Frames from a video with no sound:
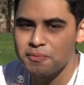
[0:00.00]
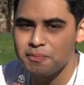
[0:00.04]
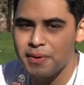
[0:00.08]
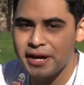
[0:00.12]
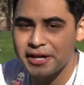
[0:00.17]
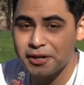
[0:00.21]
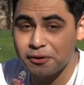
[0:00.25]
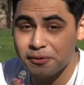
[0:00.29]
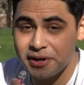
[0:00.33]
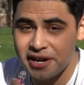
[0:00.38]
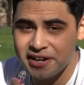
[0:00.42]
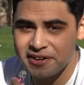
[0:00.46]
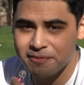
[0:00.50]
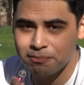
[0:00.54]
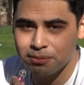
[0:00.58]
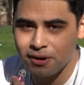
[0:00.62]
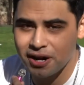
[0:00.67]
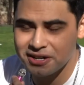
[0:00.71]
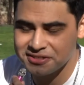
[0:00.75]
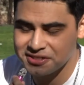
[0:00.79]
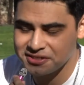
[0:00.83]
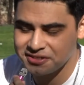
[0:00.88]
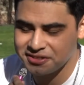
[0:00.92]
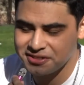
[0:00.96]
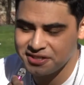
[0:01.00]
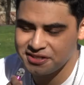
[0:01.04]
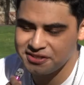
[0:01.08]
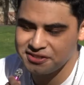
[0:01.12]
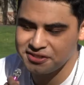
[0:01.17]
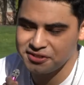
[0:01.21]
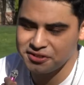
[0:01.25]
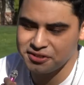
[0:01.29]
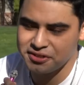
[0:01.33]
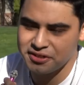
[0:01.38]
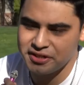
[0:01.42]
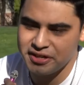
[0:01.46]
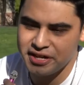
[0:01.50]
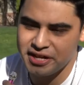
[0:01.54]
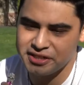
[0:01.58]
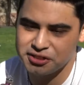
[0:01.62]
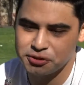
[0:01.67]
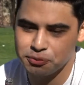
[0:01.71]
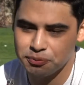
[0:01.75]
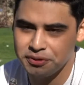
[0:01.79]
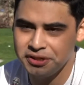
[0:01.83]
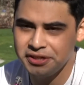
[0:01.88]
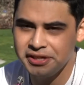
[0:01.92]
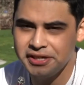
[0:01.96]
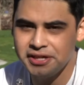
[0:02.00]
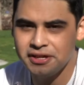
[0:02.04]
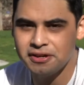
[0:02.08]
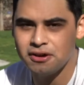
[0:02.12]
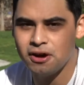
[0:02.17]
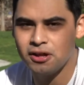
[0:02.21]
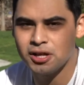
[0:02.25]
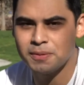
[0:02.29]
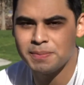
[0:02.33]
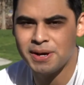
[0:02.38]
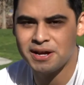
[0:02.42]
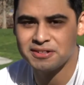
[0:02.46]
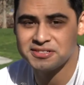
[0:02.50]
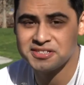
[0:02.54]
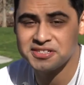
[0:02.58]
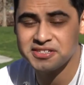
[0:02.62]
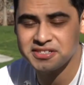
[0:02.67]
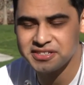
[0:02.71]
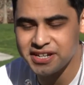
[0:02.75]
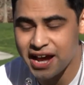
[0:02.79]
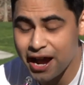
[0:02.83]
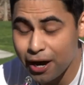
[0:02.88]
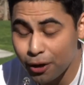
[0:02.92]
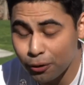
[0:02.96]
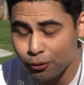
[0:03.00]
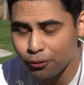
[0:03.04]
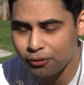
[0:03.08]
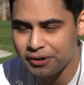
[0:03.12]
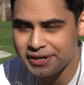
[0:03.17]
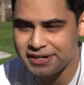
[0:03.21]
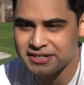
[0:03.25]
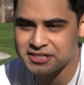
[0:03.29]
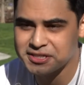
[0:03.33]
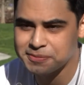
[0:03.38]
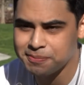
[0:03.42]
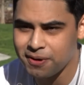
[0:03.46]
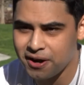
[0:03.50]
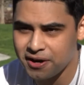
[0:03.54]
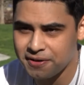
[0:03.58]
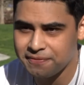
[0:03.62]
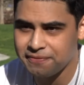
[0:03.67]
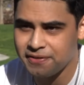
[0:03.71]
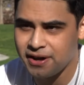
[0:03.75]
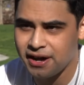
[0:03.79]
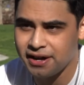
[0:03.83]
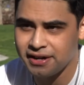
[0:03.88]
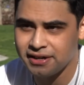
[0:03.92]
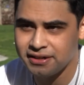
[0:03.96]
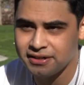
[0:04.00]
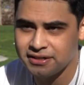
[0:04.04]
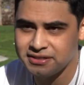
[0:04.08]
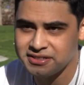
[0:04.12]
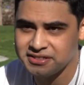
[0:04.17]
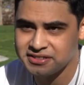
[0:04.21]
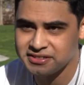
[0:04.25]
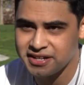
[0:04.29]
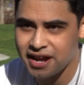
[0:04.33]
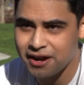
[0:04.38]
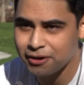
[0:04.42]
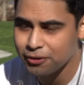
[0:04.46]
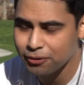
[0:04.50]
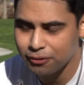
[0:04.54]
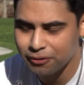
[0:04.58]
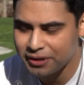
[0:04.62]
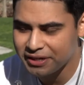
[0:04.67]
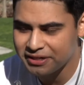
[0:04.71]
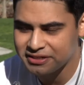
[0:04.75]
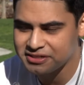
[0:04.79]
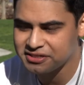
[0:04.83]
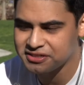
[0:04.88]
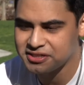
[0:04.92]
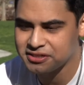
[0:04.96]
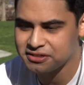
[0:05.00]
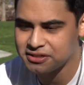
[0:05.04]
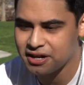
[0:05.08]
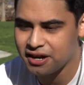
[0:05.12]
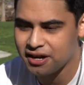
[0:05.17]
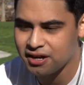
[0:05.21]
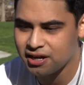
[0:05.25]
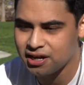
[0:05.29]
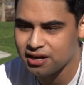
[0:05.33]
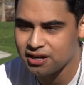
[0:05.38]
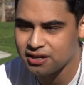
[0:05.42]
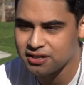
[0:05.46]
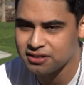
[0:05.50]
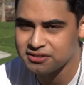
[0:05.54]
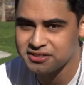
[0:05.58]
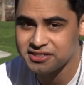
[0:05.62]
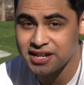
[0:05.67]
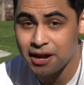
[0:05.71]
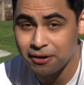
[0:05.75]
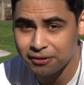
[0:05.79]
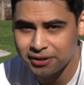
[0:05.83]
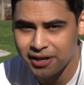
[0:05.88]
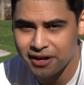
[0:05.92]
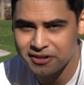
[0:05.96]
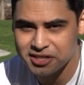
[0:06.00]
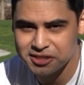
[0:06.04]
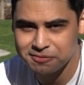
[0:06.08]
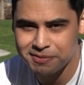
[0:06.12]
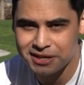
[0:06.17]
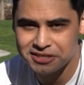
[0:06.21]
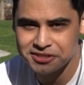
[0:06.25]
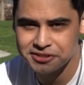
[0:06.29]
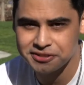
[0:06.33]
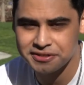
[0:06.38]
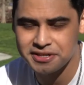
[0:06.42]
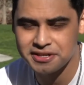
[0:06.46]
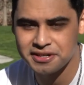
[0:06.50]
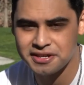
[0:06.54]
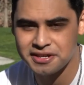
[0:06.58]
my creative processes, it's really all about scouring Spotify, scouring SoundCloud especially,